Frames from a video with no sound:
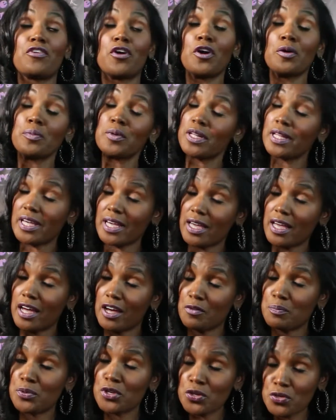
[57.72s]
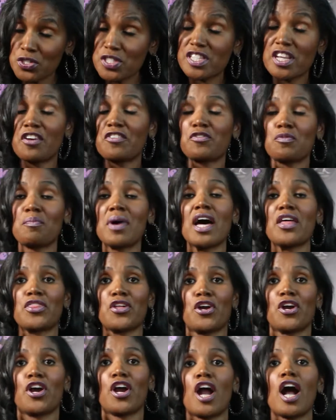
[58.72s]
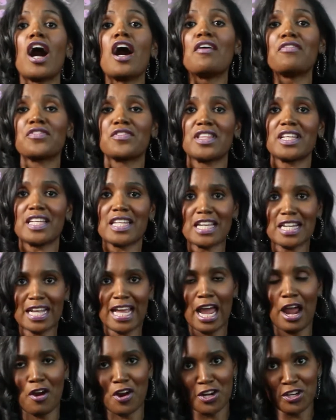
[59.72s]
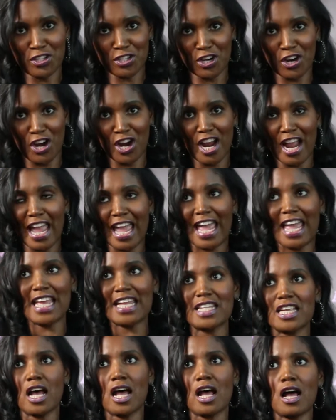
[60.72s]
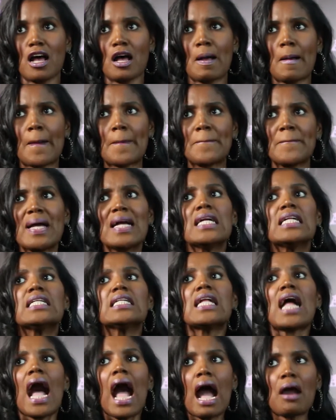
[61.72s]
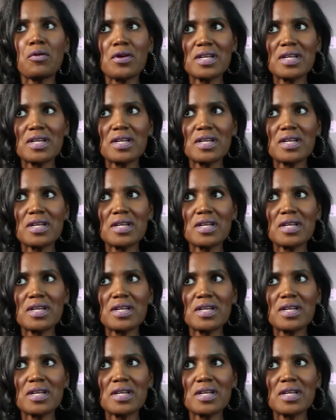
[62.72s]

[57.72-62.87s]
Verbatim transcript: verbally abusive mother of the lead character, and I